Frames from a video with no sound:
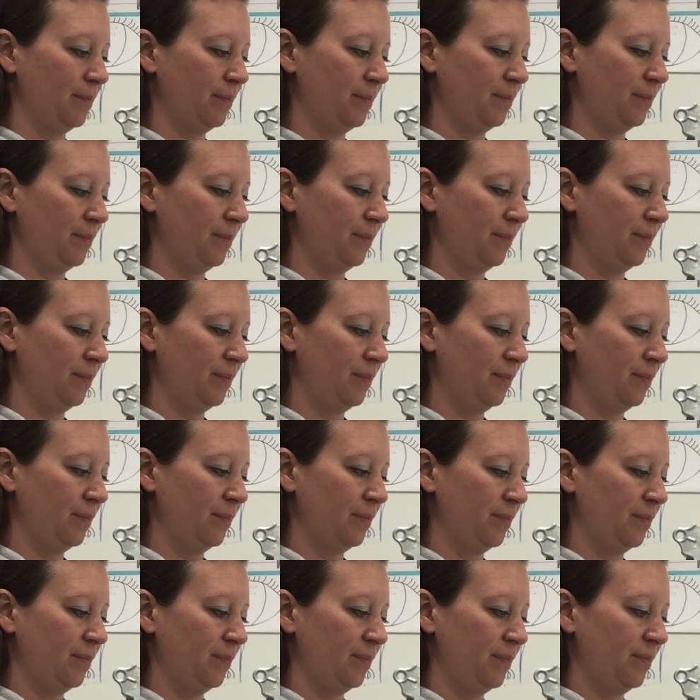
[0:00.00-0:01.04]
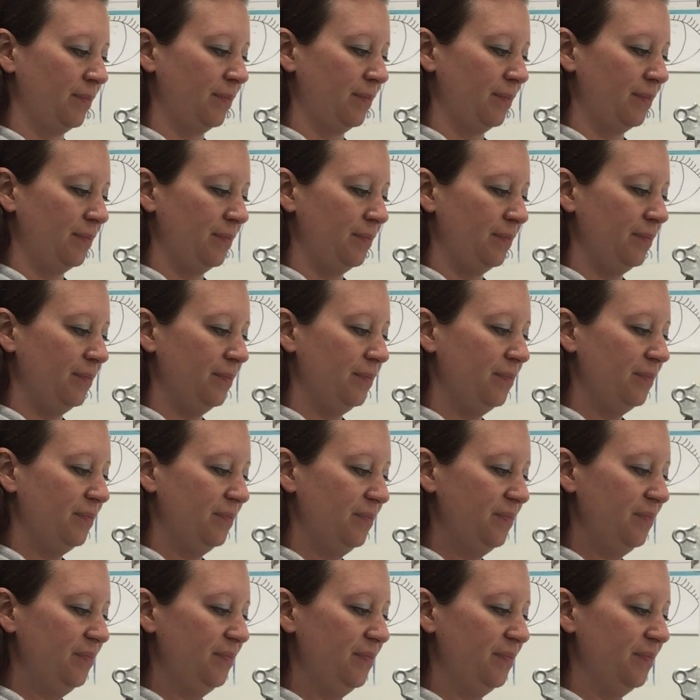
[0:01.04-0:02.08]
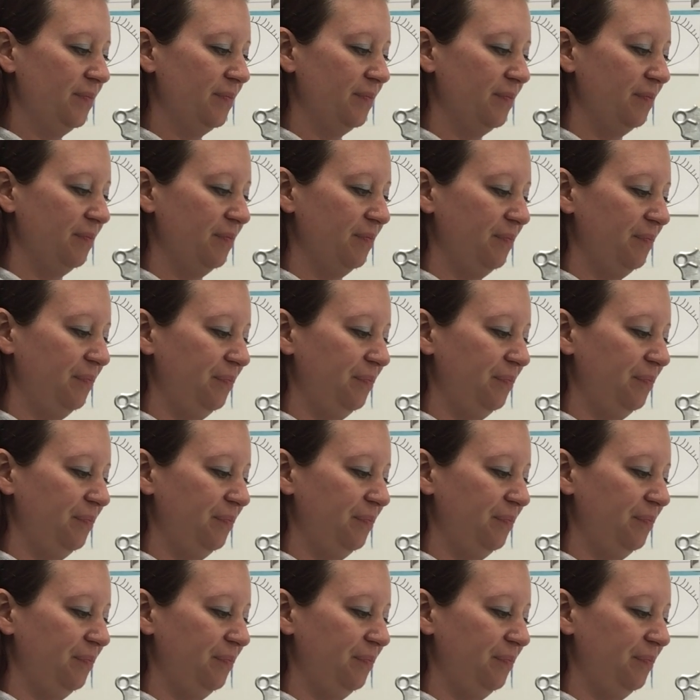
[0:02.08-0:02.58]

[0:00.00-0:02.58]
(no one is talking)